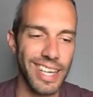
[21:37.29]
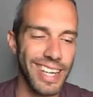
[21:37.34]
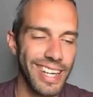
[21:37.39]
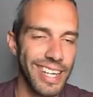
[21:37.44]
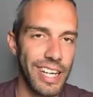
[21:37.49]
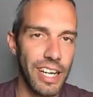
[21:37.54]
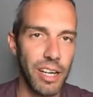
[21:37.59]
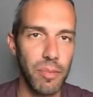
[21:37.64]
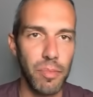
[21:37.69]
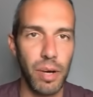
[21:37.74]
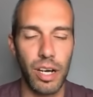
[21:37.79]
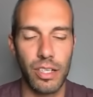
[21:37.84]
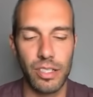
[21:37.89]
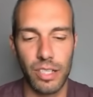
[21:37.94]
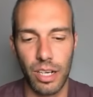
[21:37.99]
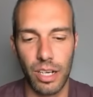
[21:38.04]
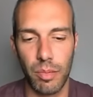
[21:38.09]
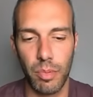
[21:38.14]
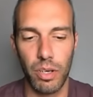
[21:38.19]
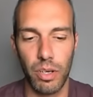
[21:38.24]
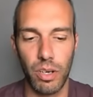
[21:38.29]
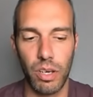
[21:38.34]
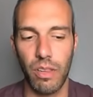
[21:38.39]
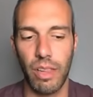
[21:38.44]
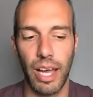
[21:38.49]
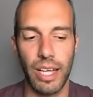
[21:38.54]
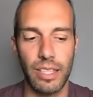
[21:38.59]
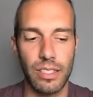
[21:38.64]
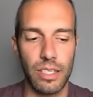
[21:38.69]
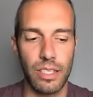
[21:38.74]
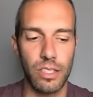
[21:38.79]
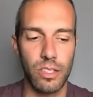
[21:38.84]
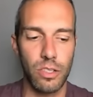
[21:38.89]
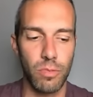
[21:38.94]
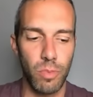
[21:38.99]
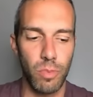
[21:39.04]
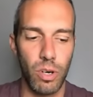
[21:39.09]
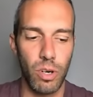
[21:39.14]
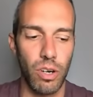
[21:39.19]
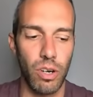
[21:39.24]
income. I'll talk about all that
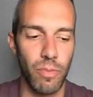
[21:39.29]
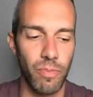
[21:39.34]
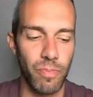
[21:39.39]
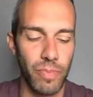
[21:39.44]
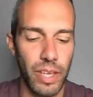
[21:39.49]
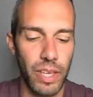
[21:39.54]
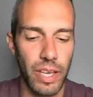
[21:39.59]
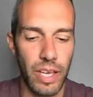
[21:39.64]
tomorrow.